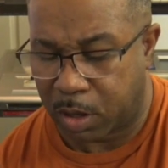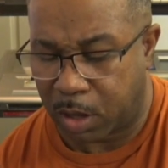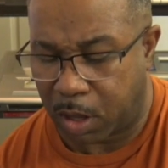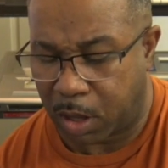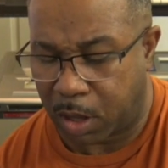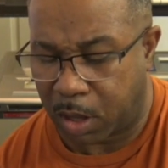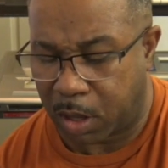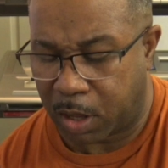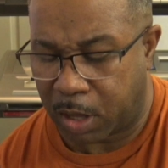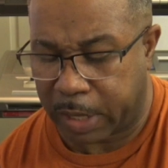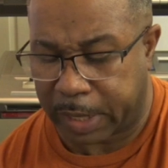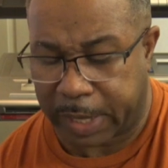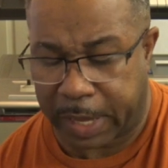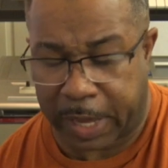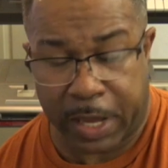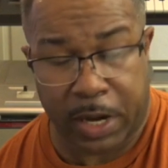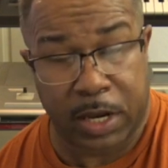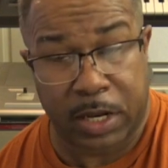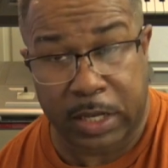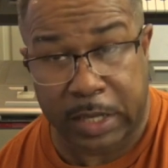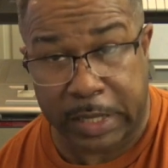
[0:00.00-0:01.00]
a
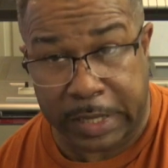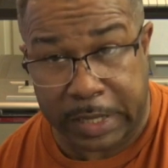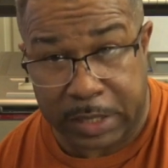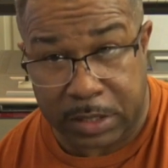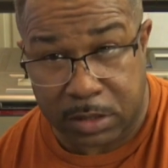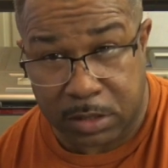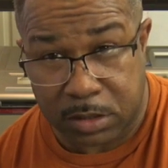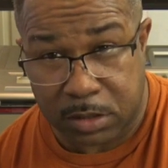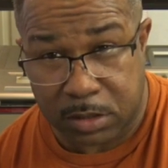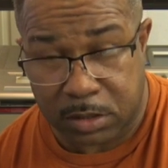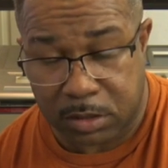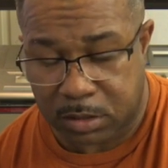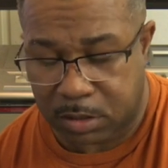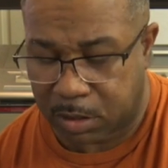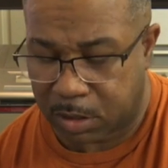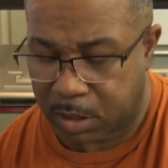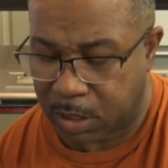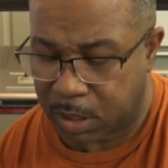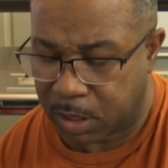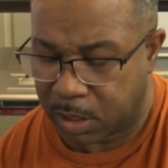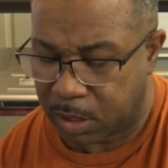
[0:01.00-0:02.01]
Canon lens.
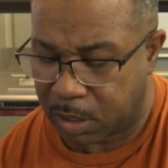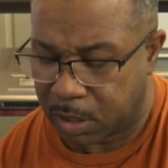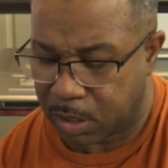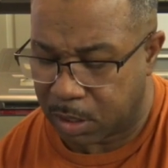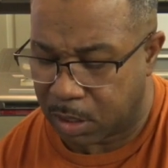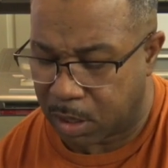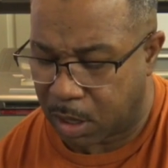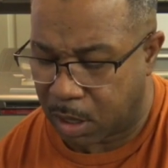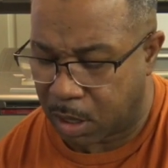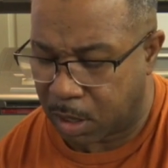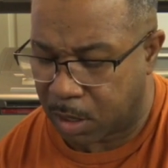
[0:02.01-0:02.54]
The